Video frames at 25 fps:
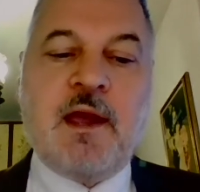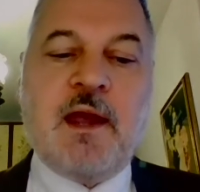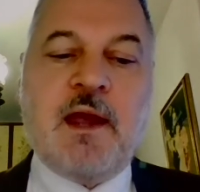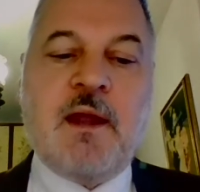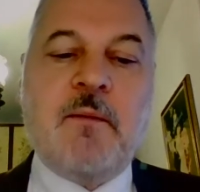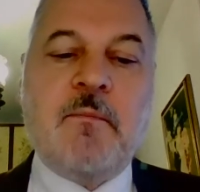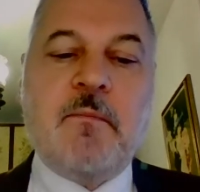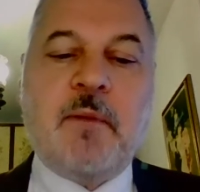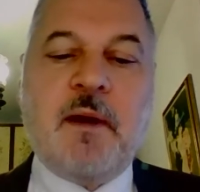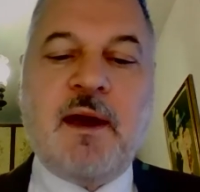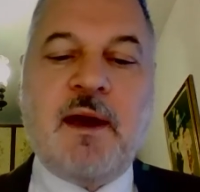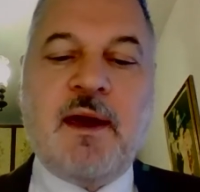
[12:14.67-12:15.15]

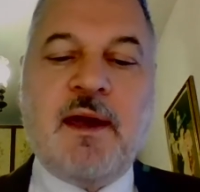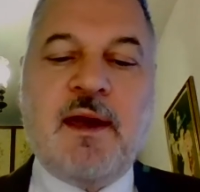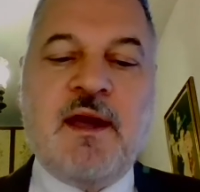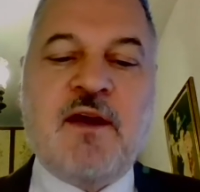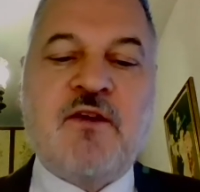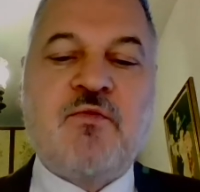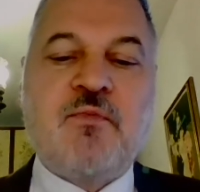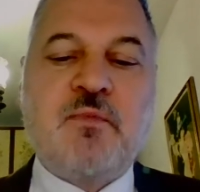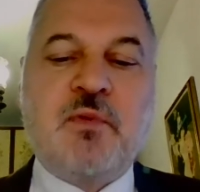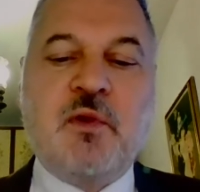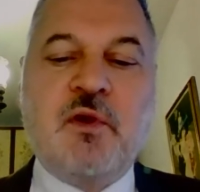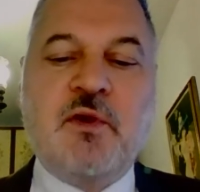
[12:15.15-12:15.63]
and by
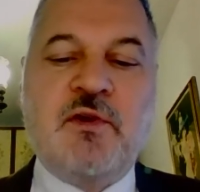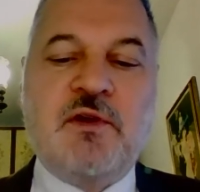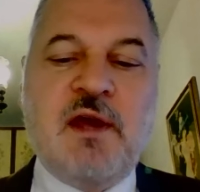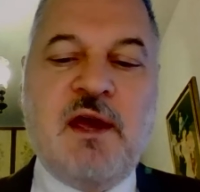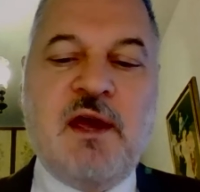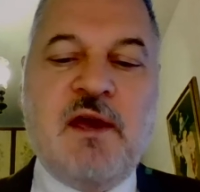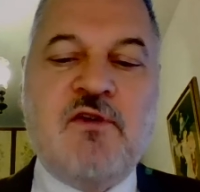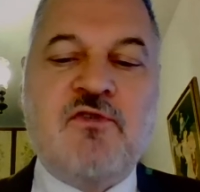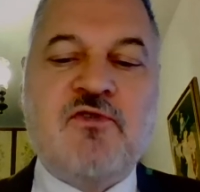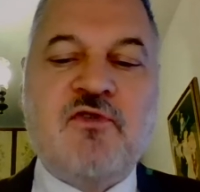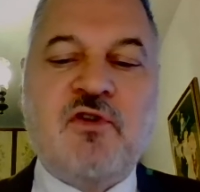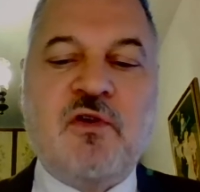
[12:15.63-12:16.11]

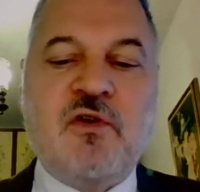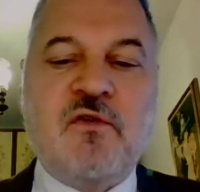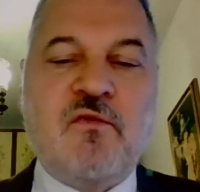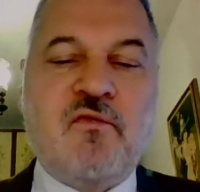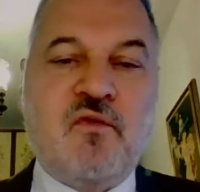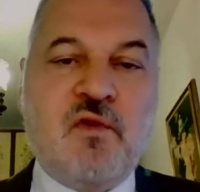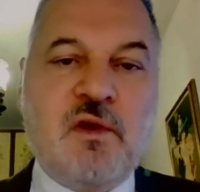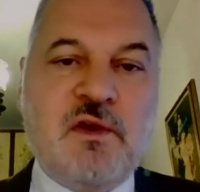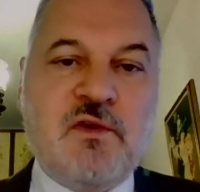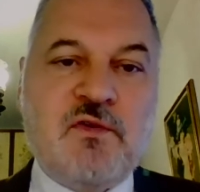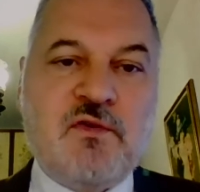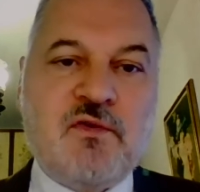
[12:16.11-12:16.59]
exploitation
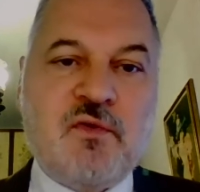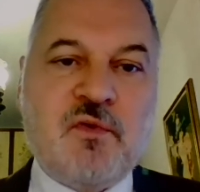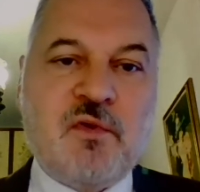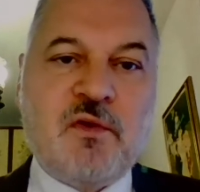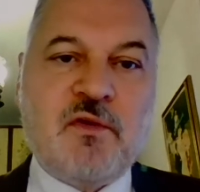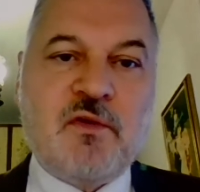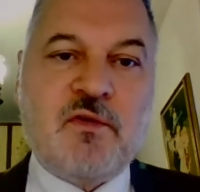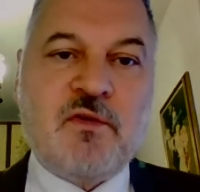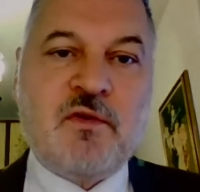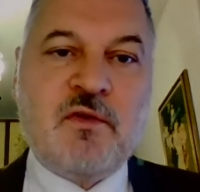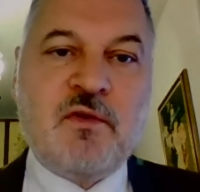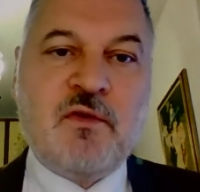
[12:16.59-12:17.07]
of
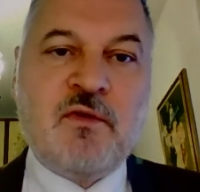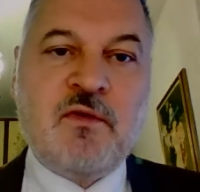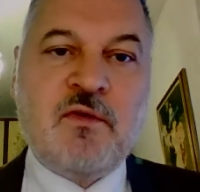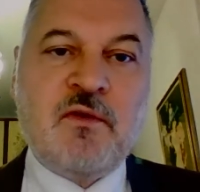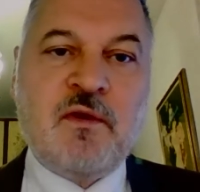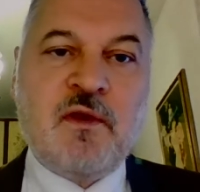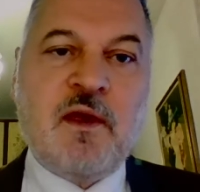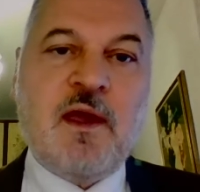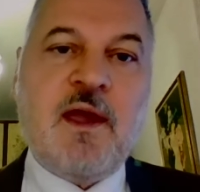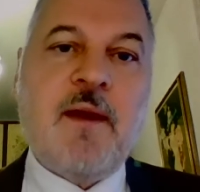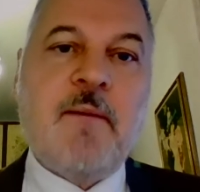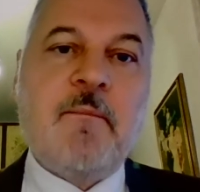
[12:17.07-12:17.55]
resources,